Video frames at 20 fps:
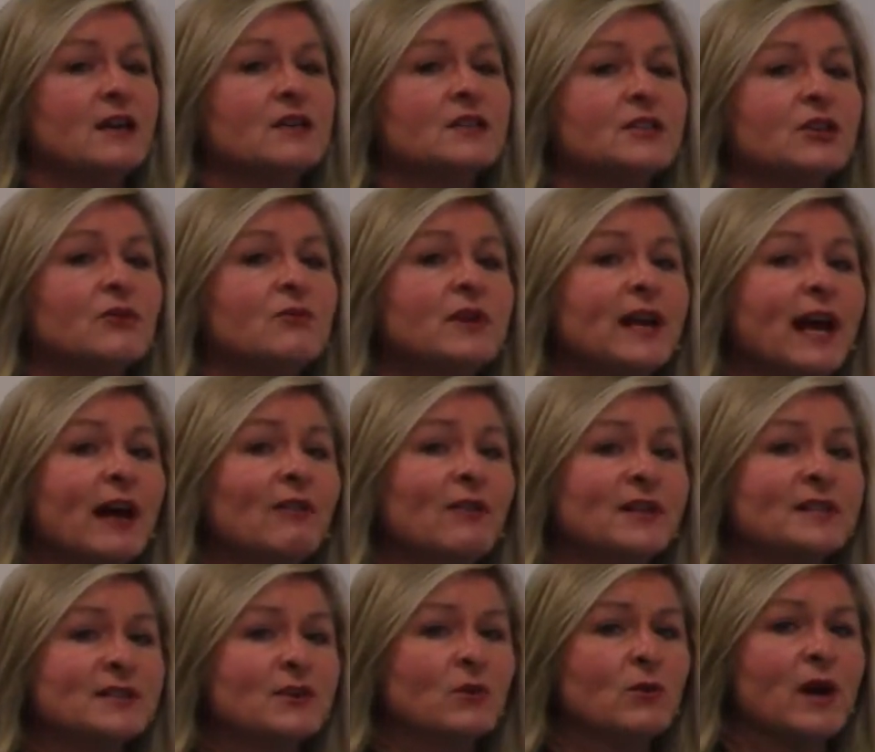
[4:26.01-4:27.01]
So now
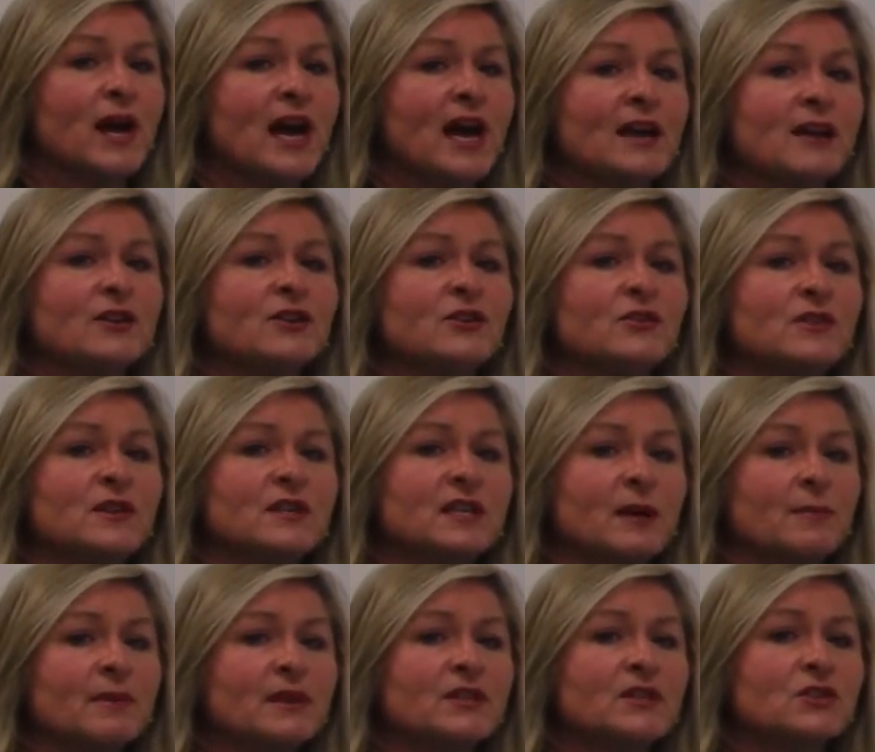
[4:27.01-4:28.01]
let's go ahead and do the
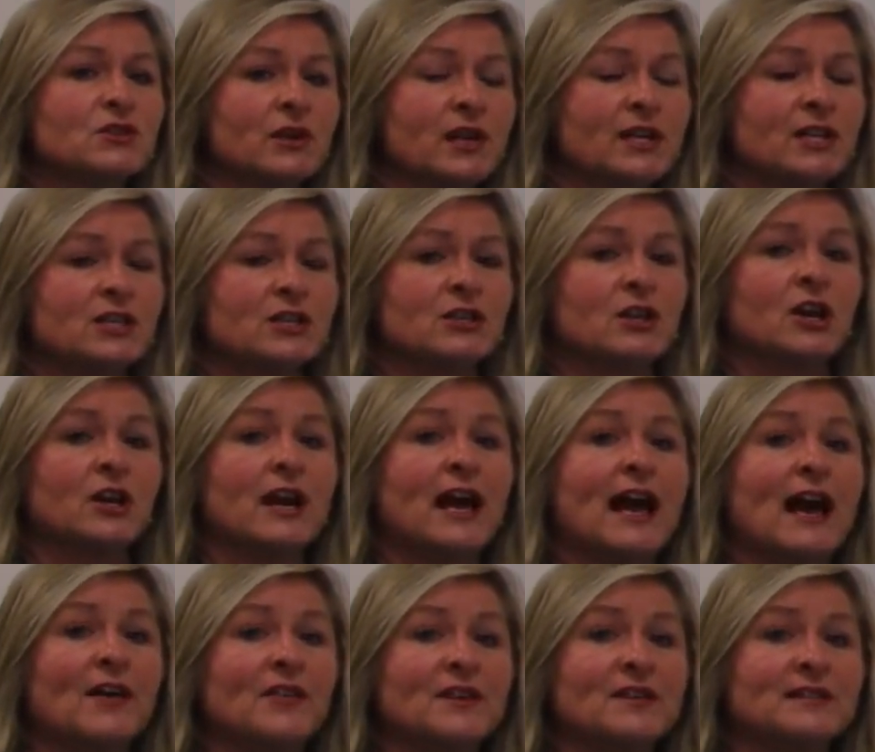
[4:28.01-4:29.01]
demonstration on
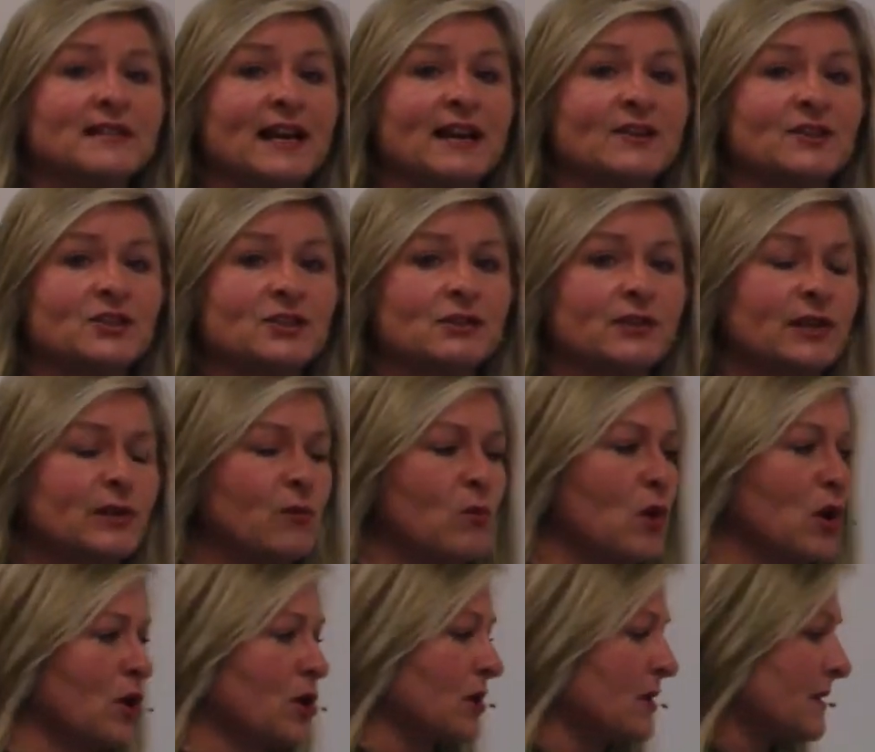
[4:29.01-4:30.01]
how this actually
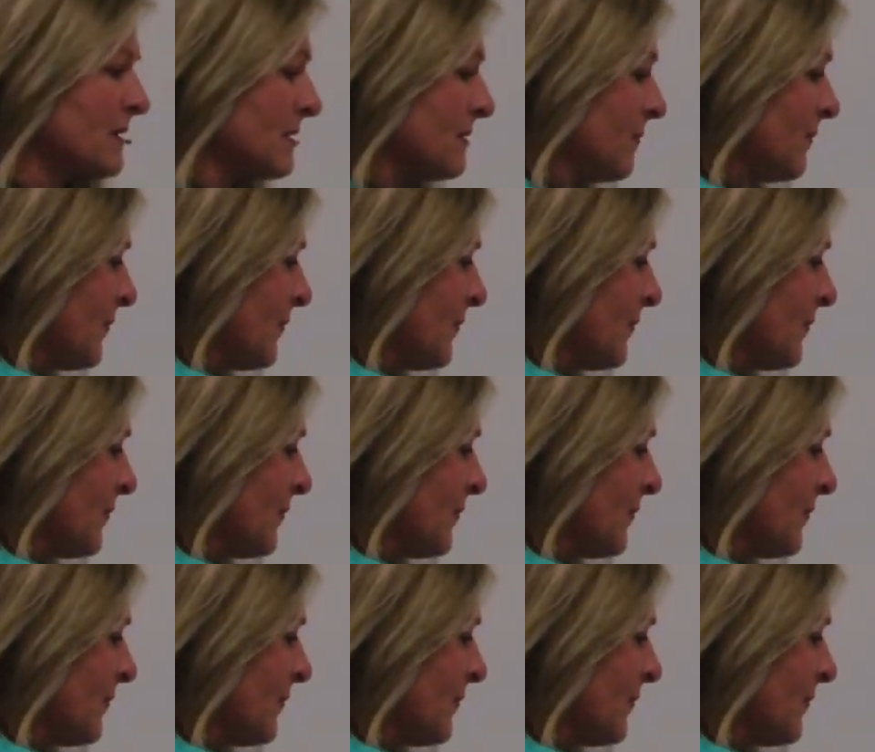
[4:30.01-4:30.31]
works.